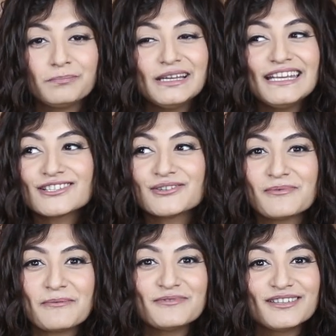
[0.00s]
Please
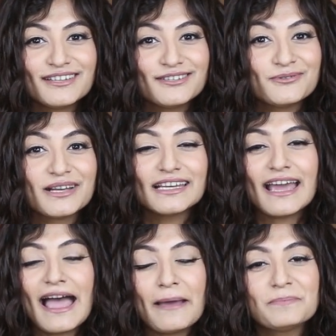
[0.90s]
remember that you can
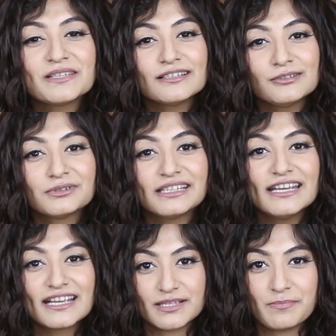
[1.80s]

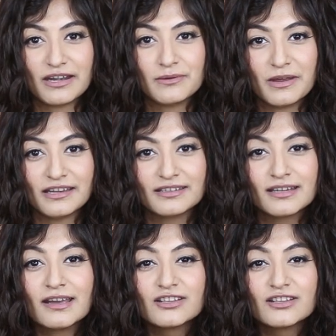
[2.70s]
absolutely experiment.